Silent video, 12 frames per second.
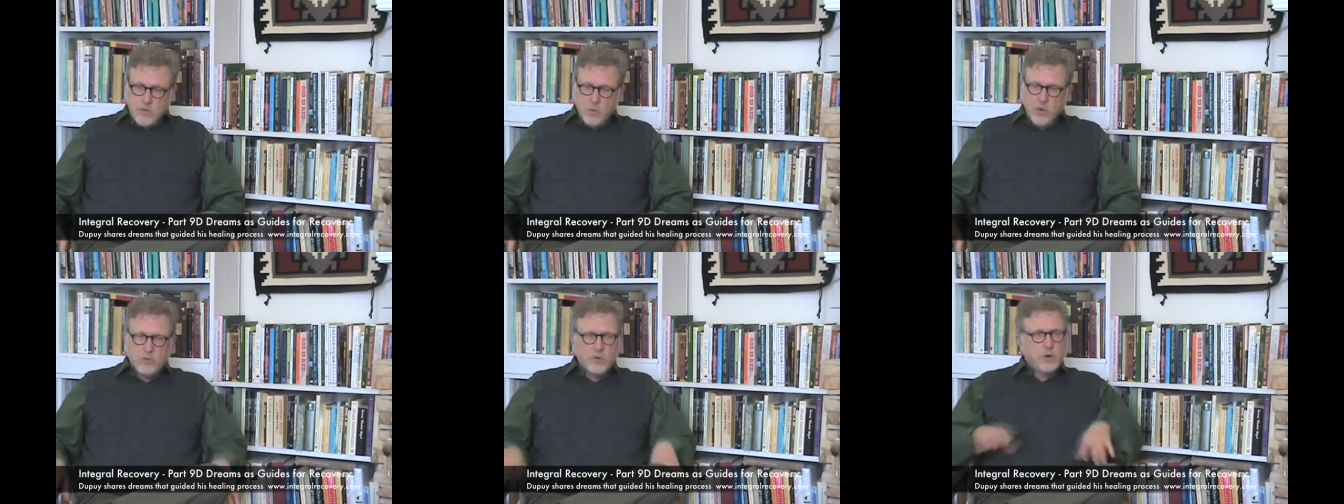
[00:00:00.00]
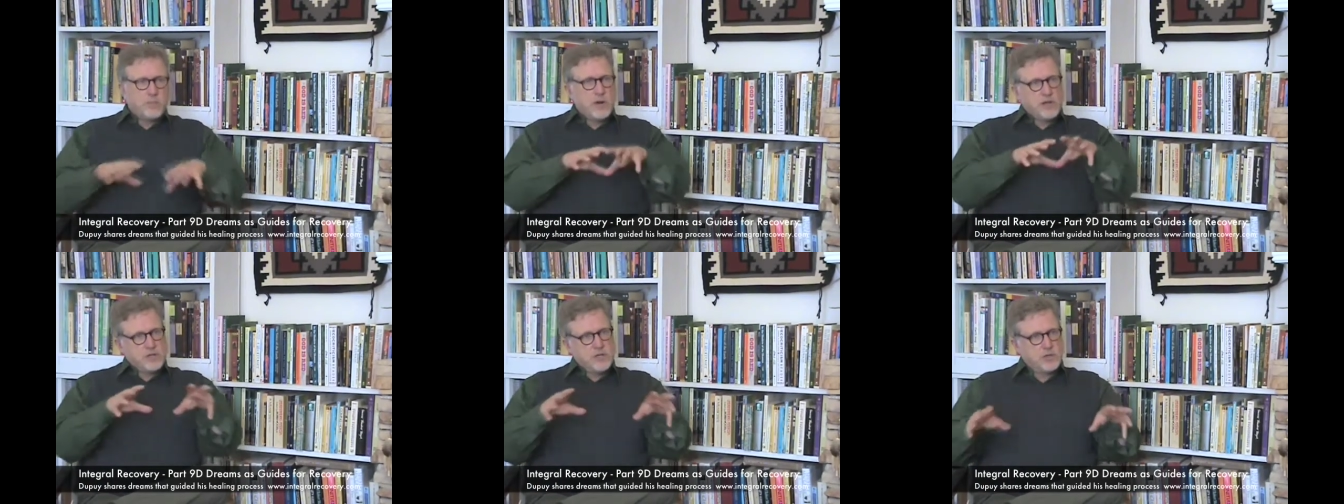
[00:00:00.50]
we were doing a
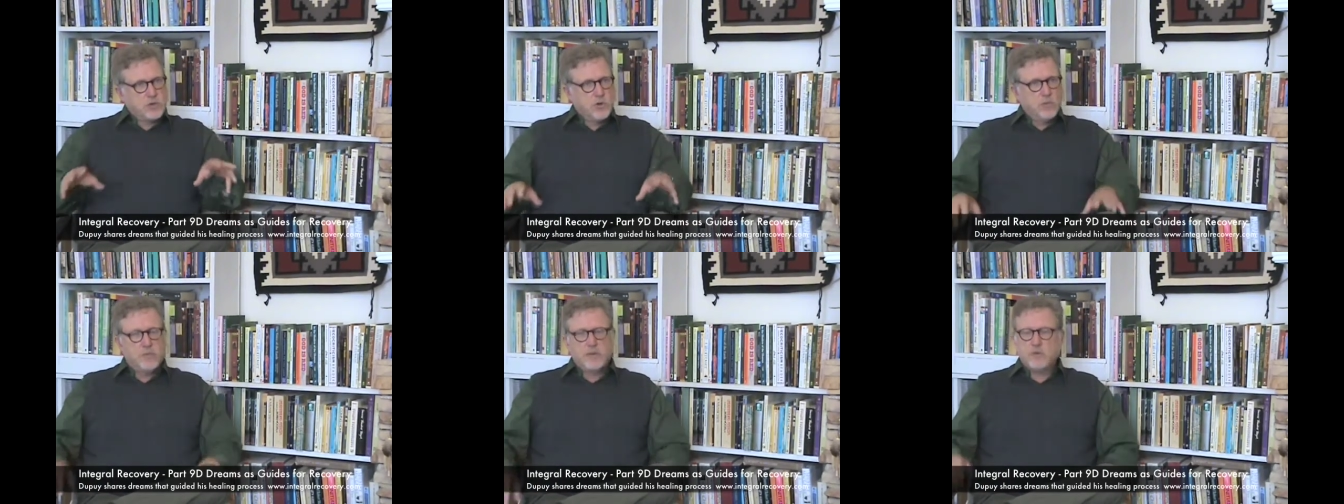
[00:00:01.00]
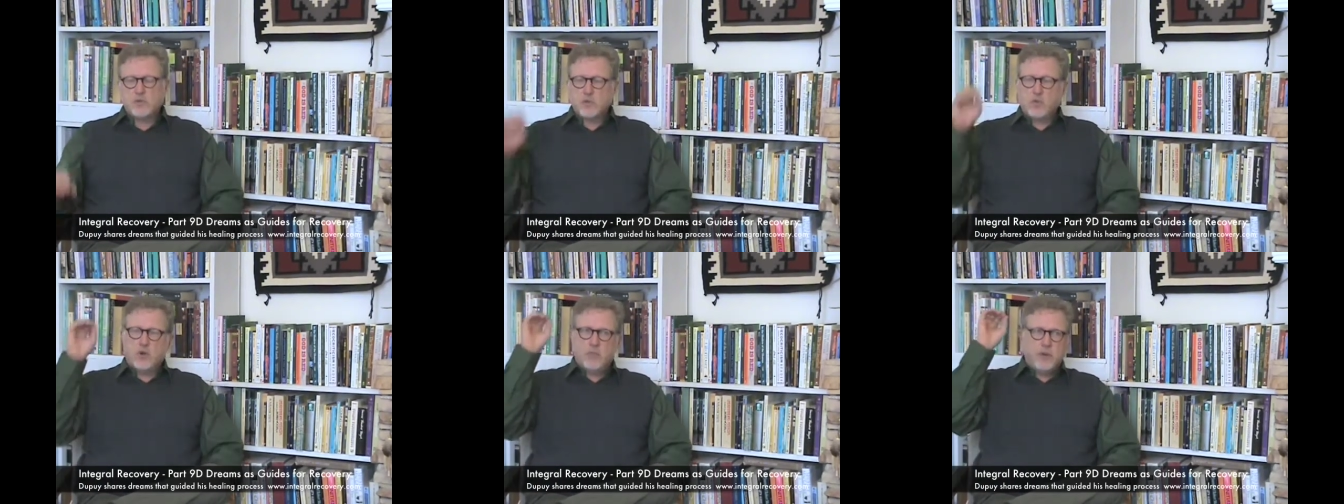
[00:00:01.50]
process group and there was a
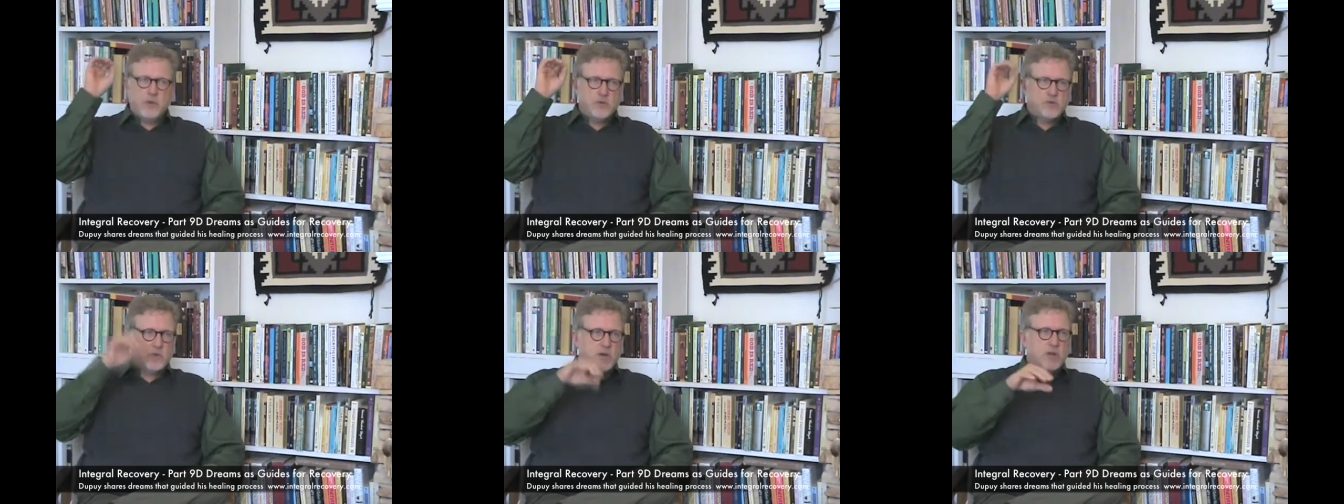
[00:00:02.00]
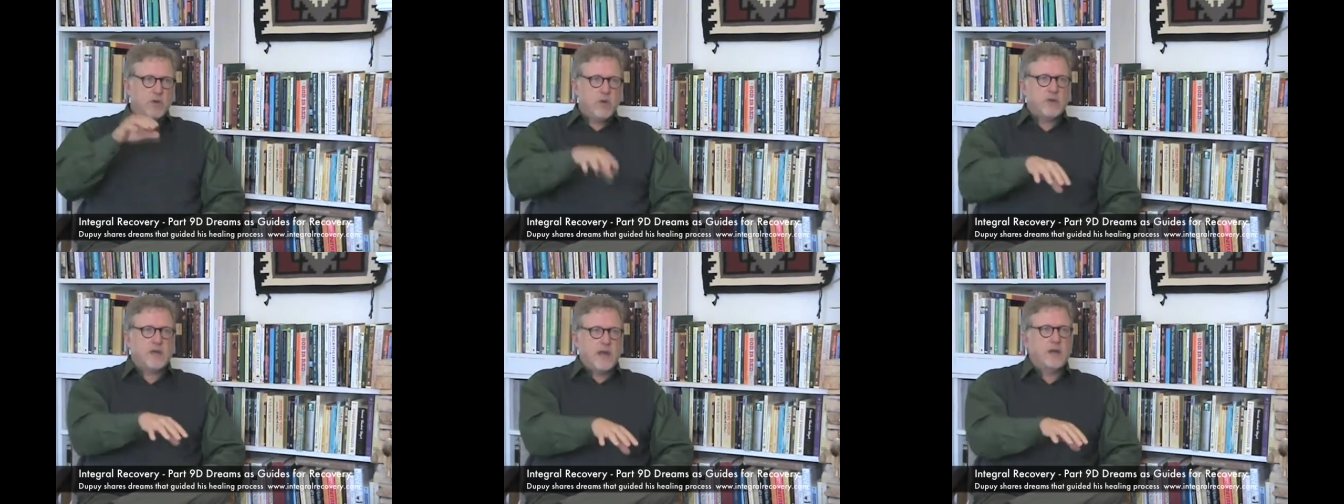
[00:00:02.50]
woman who was really
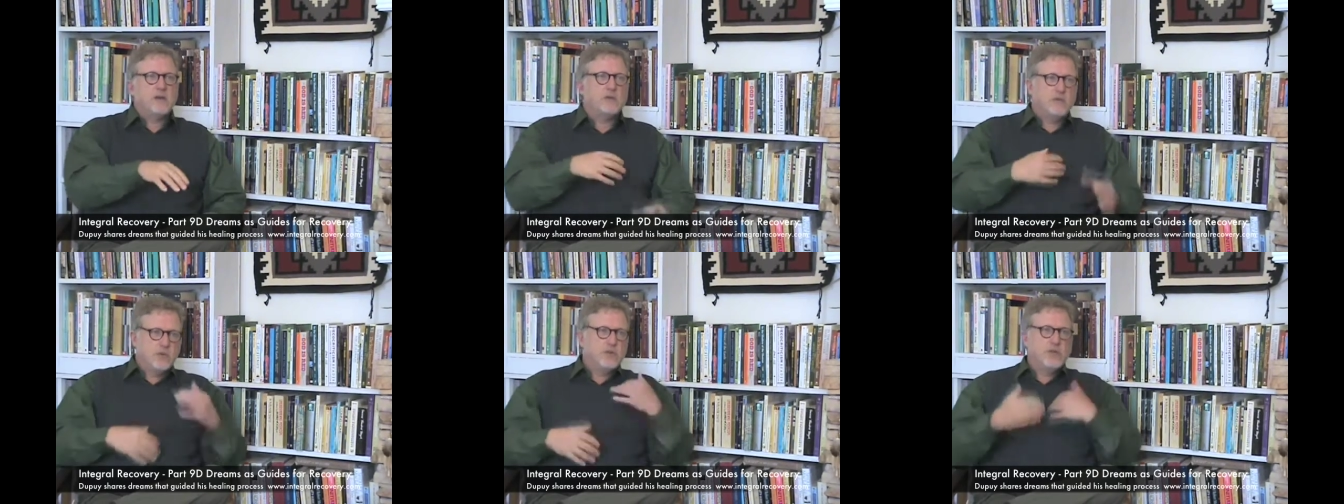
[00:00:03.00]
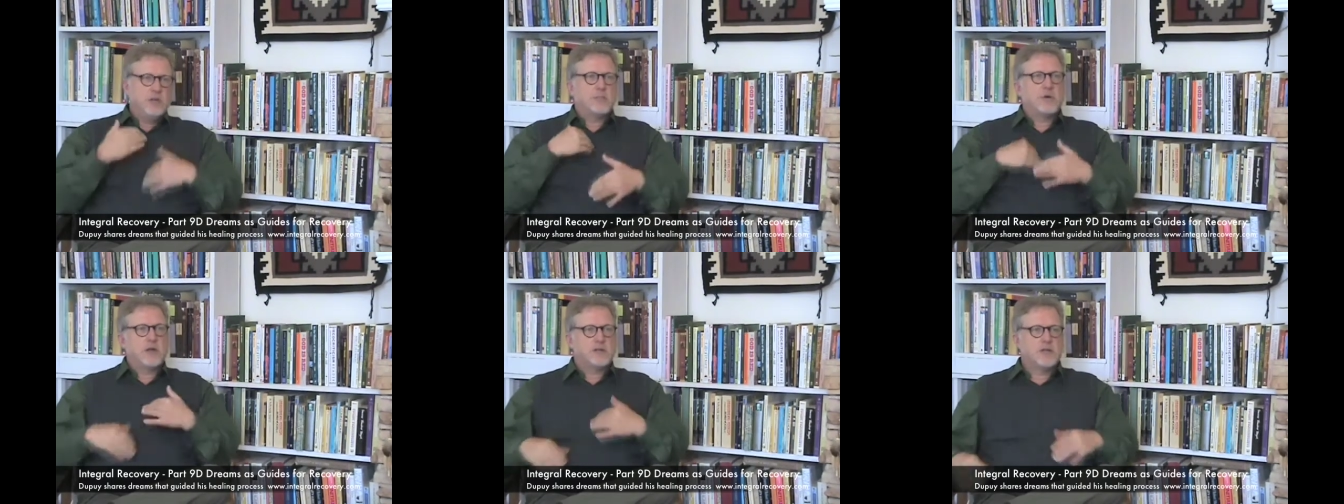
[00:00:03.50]
going down into her deep
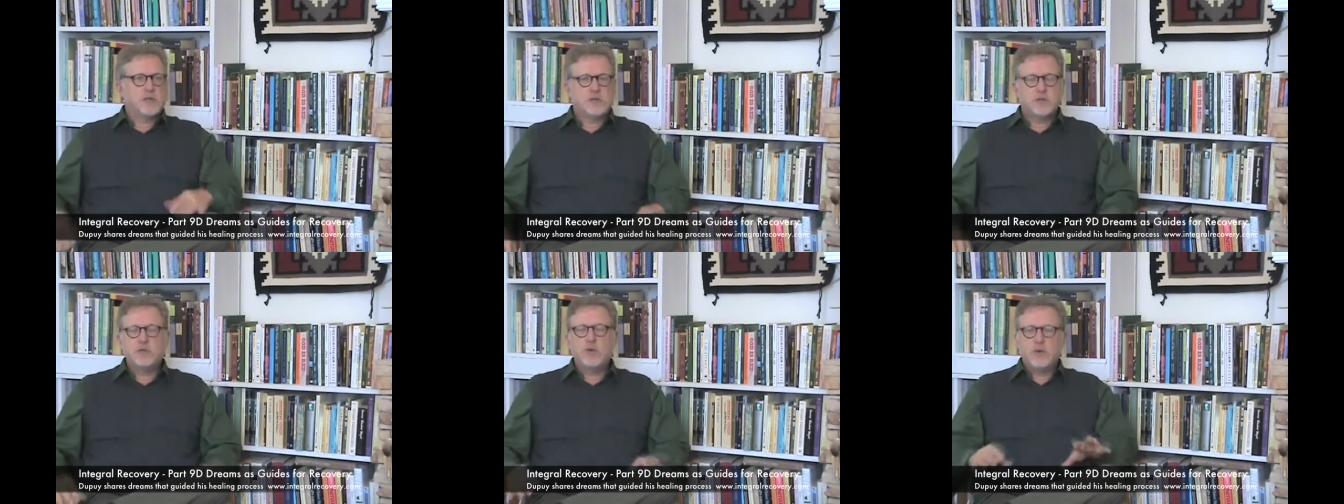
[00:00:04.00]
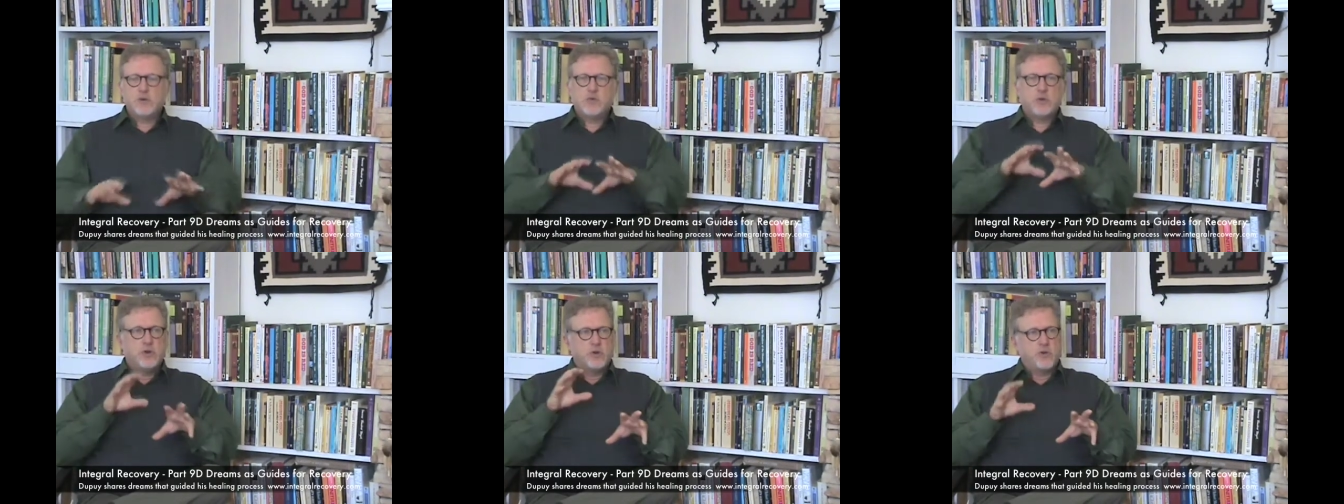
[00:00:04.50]
process and you notice
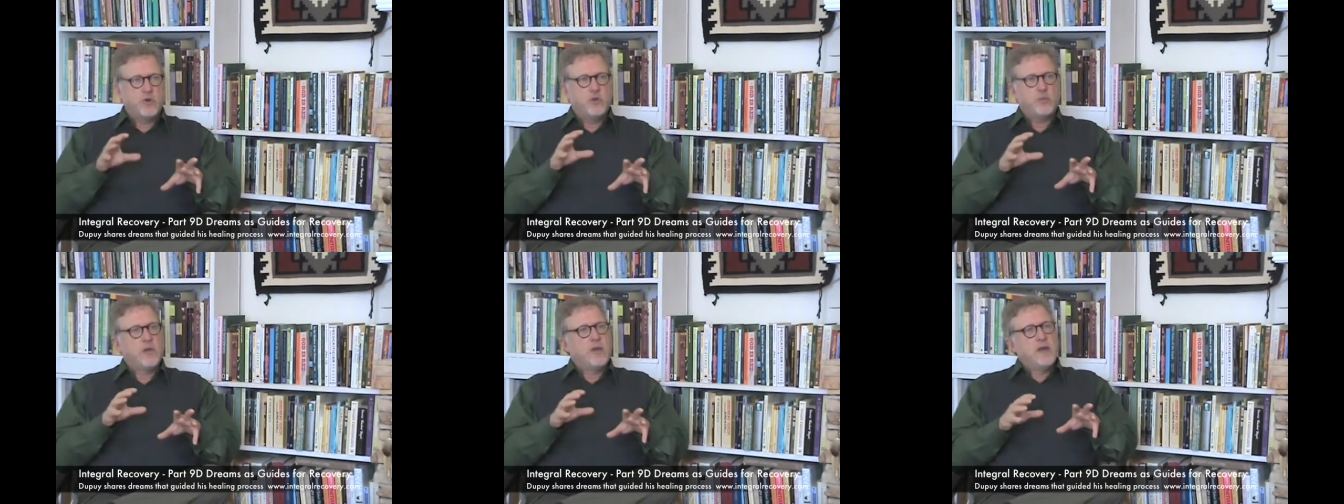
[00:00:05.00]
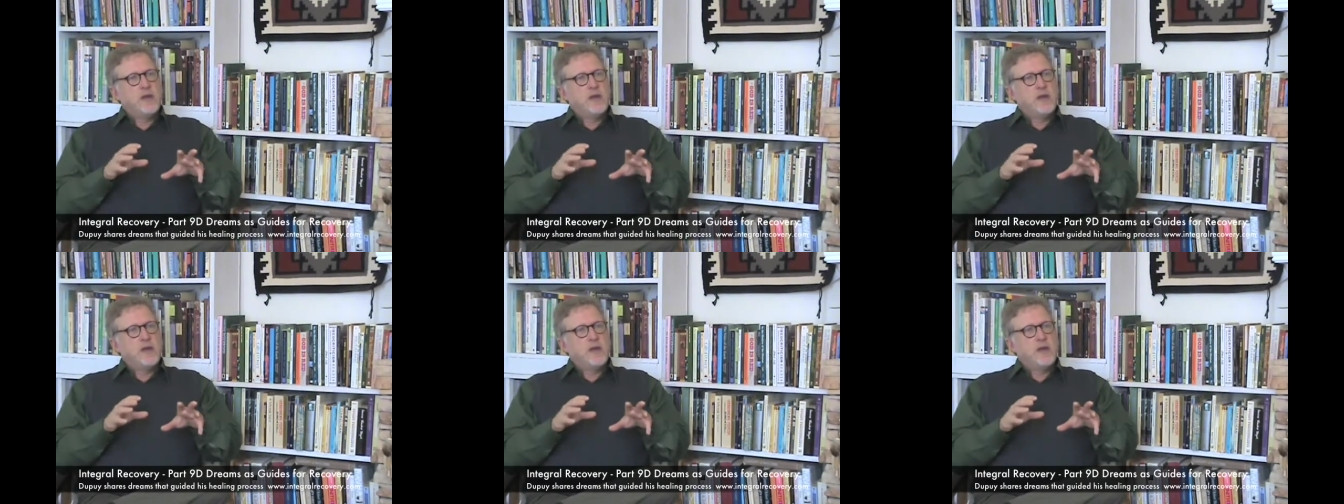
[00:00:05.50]
when you're a group